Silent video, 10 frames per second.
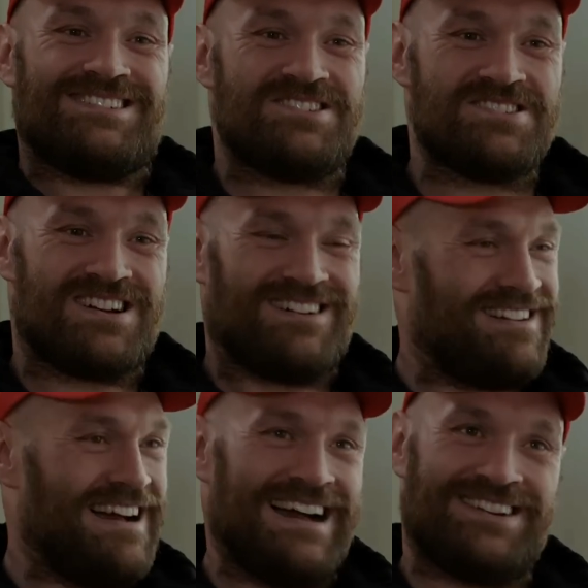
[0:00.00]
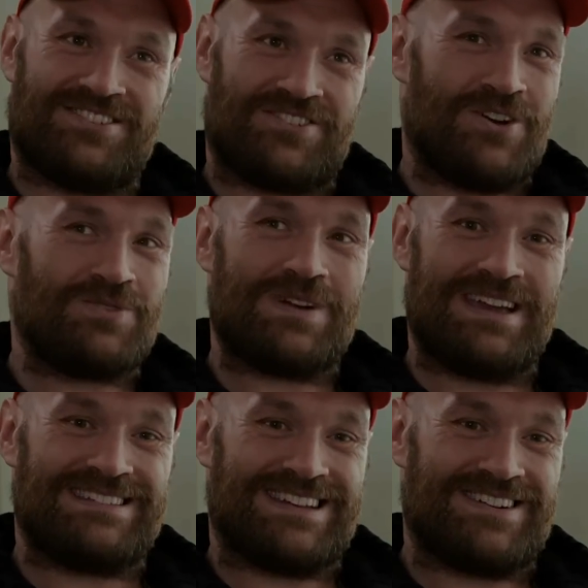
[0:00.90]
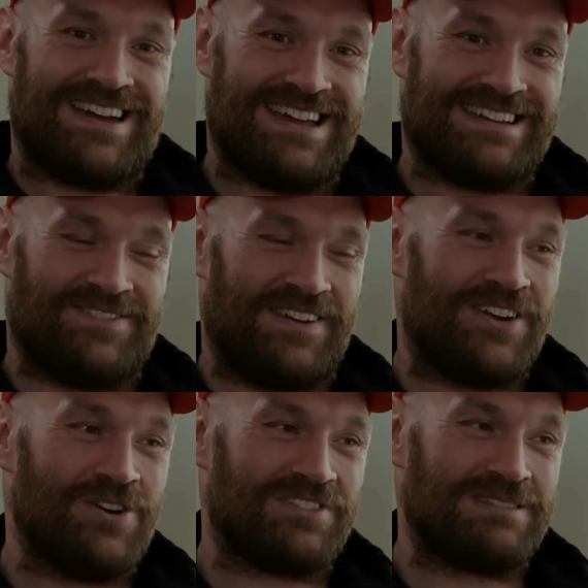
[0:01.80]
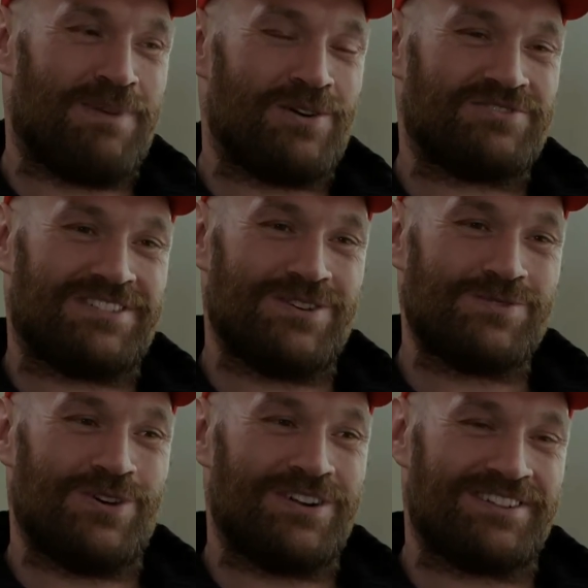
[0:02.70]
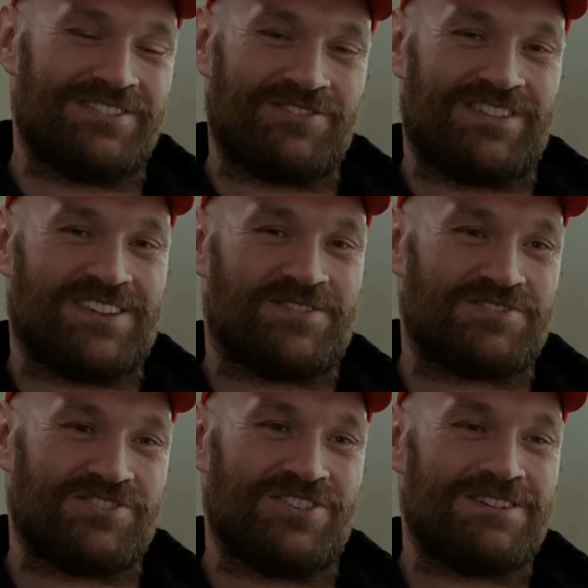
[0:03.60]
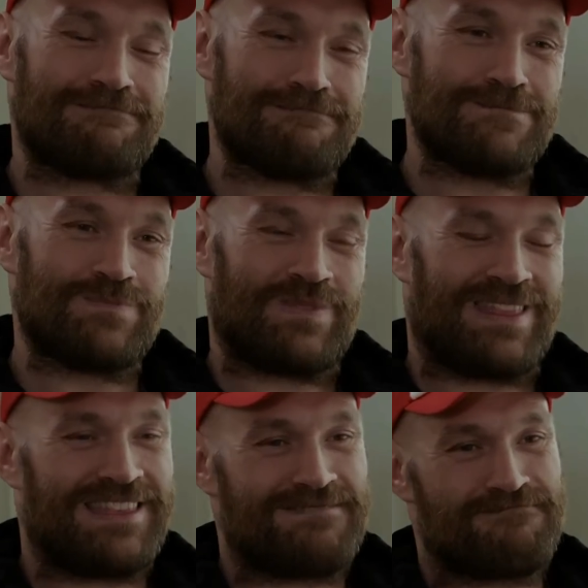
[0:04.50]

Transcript: did that come from? I don't know. He definitely knows he's boxing. Old Gordon does, that's for sure. But the point I'm